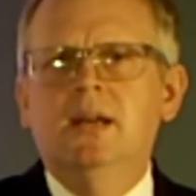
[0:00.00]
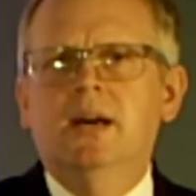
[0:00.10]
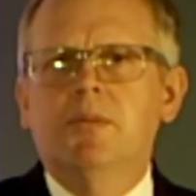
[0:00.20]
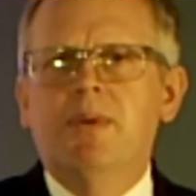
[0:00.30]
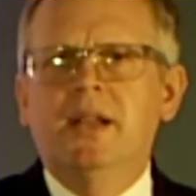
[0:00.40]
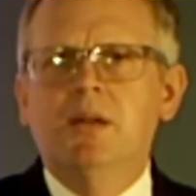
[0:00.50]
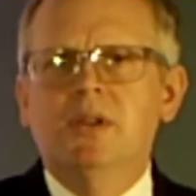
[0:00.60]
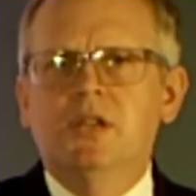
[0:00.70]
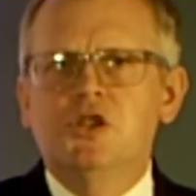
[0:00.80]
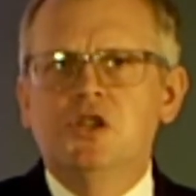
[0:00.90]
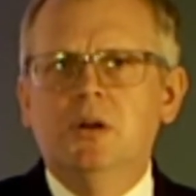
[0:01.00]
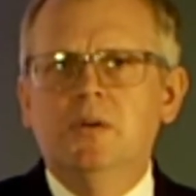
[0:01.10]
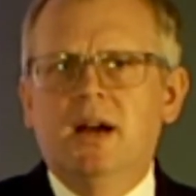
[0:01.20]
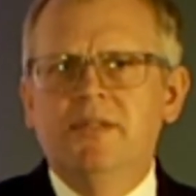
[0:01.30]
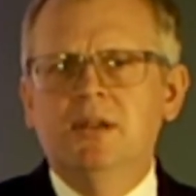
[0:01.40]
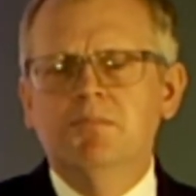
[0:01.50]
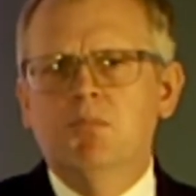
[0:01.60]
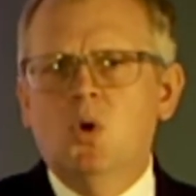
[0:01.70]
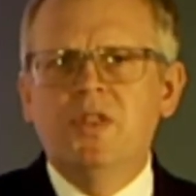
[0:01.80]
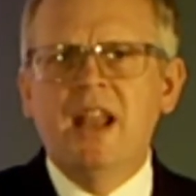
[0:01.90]
The pandemic has shown, I think,
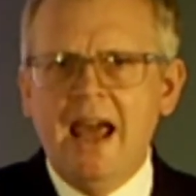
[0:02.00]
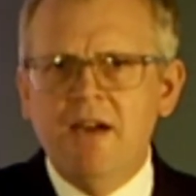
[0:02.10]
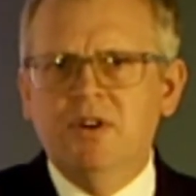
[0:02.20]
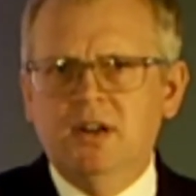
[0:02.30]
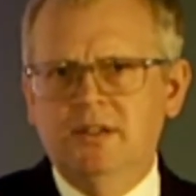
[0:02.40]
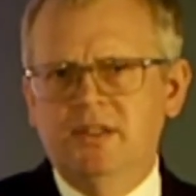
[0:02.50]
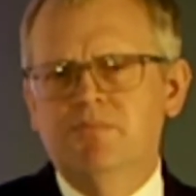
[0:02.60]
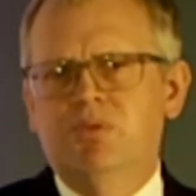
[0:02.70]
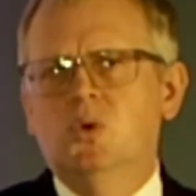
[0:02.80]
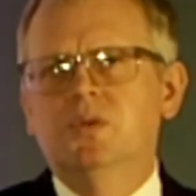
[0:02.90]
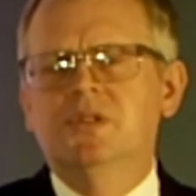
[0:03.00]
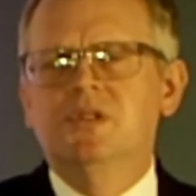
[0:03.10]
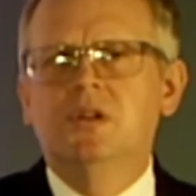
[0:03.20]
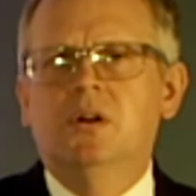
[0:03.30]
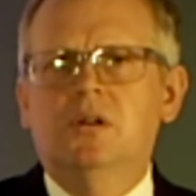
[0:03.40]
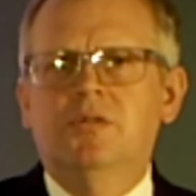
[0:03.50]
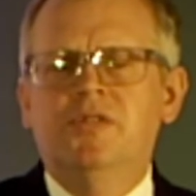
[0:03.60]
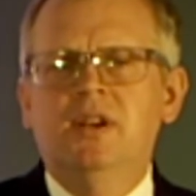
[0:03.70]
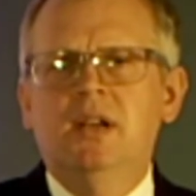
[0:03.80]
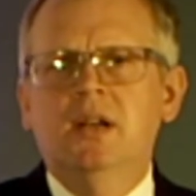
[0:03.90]
more than ever, the importance
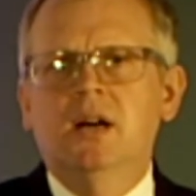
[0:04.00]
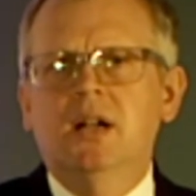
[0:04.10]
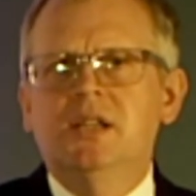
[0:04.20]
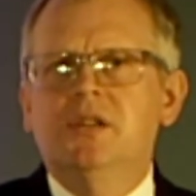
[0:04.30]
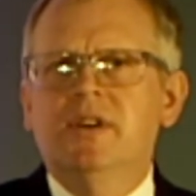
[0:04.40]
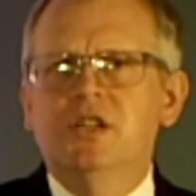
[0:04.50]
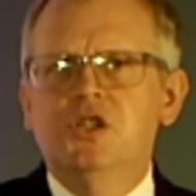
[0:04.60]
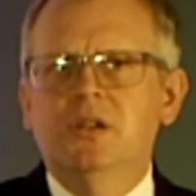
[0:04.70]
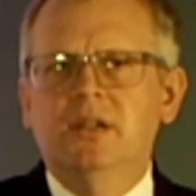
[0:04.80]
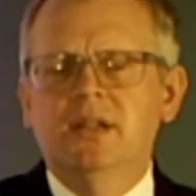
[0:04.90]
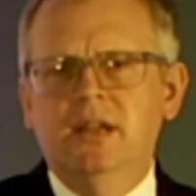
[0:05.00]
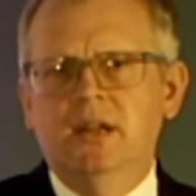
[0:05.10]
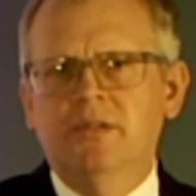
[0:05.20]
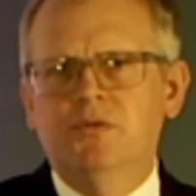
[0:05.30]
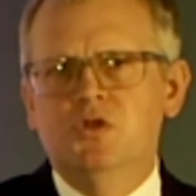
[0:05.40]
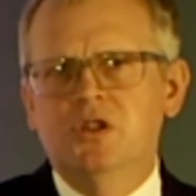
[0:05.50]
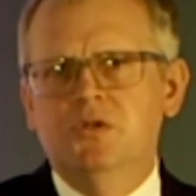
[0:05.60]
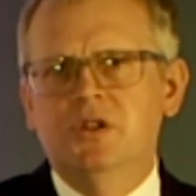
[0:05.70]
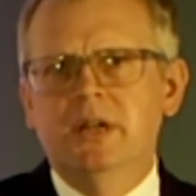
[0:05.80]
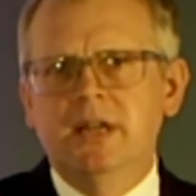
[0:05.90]
of early intervention for
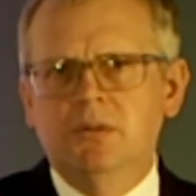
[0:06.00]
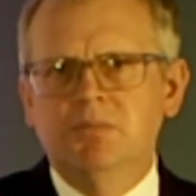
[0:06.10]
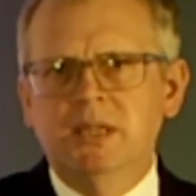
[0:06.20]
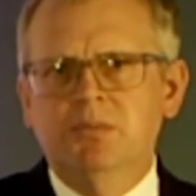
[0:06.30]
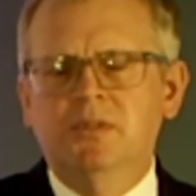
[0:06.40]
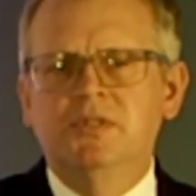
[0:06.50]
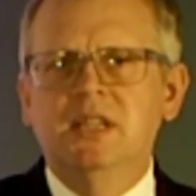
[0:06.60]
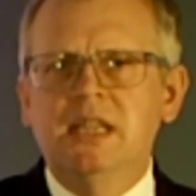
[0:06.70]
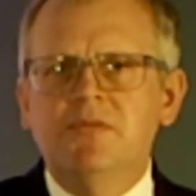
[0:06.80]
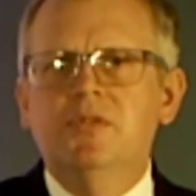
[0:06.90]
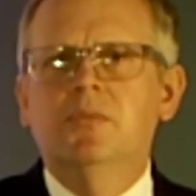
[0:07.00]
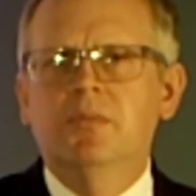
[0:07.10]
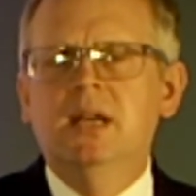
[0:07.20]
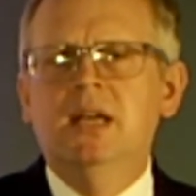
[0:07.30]
children and young people, to give them